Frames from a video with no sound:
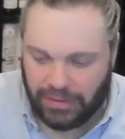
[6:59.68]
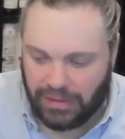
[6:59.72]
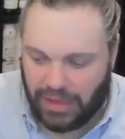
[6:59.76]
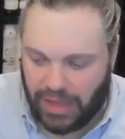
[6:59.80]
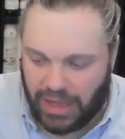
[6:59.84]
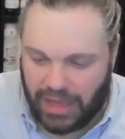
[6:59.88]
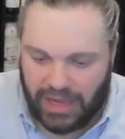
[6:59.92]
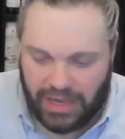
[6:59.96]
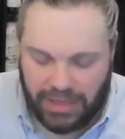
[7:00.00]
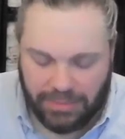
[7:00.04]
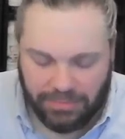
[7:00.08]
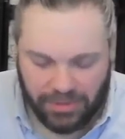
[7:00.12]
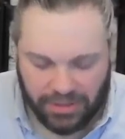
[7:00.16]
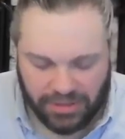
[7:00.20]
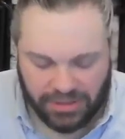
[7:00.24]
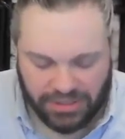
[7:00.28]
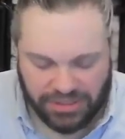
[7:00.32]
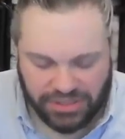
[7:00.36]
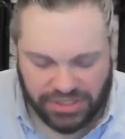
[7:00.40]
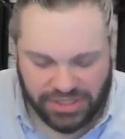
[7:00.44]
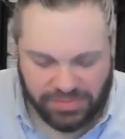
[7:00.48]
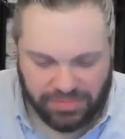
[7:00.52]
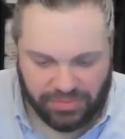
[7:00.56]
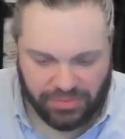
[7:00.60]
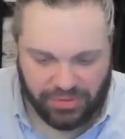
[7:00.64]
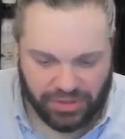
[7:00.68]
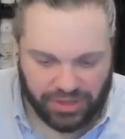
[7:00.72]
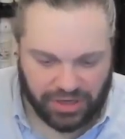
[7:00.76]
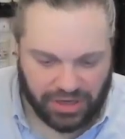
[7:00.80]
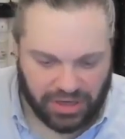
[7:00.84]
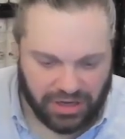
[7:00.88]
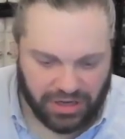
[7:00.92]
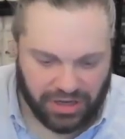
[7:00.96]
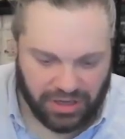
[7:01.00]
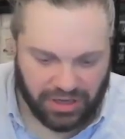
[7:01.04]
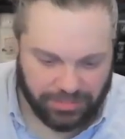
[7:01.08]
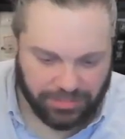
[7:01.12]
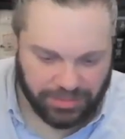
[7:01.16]
I'm going to just put a
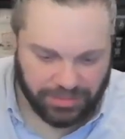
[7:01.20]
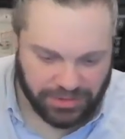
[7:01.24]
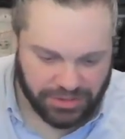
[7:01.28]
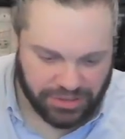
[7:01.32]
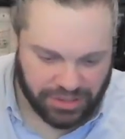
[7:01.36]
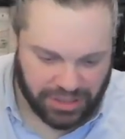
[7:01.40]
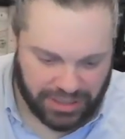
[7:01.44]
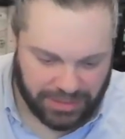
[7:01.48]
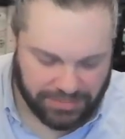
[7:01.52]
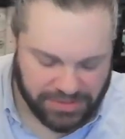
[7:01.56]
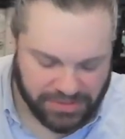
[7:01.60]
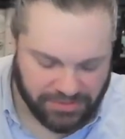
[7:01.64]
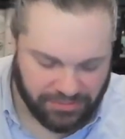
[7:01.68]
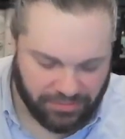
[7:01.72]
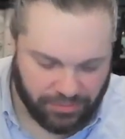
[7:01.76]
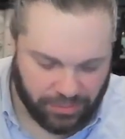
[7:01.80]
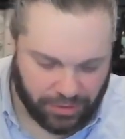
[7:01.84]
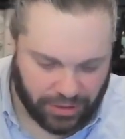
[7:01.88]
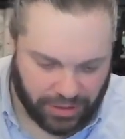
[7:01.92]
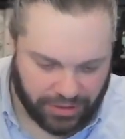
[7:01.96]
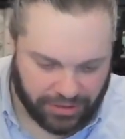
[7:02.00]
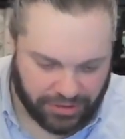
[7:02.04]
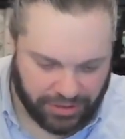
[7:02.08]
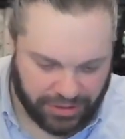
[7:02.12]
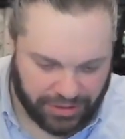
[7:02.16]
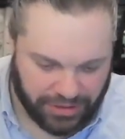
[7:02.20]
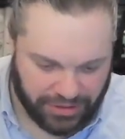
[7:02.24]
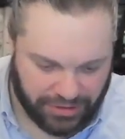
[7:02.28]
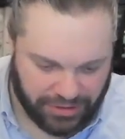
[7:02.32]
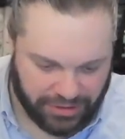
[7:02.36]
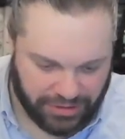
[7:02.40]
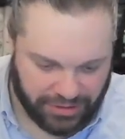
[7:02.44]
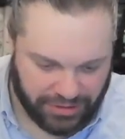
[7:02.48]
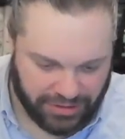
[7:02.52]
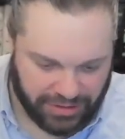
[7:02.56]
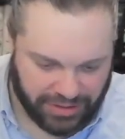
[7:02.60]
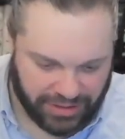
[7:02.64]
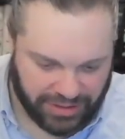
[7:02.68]
couple drops of water
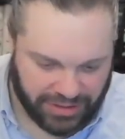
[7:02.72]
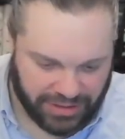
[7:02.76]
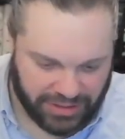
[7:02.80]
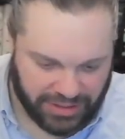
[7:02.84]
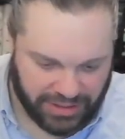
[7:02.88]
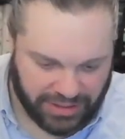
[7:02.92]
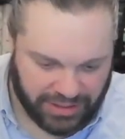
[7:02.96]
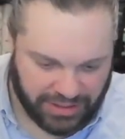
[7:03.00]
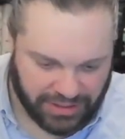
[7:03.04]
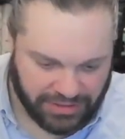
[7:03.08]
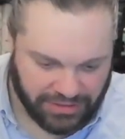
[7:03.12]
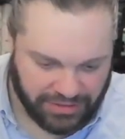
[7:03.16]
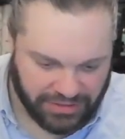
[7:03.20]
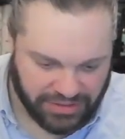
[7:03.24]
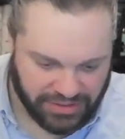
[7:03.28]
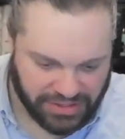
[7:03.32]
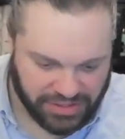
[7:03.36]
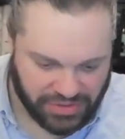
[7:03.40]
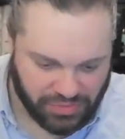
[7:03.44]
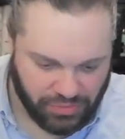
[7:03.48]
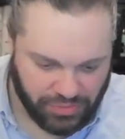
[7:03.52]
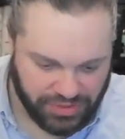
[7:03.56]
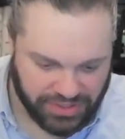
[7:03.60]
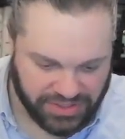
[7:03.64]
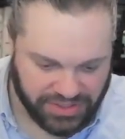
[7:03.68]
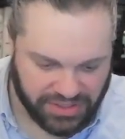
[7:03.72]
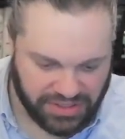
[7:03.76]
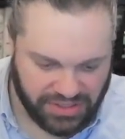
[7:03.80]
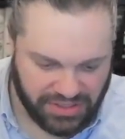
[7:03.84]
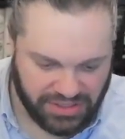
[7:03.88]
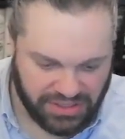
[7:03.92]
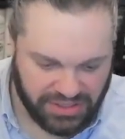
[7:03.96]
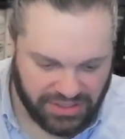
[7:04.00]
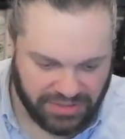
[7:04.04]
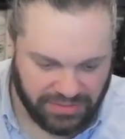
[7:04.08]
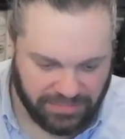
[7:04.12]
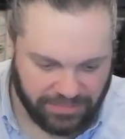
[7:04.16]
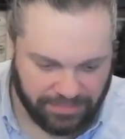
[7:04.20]
here on this
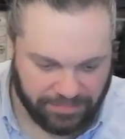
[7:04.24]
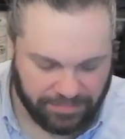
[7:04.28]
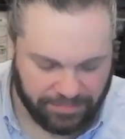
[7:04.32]
whiskey.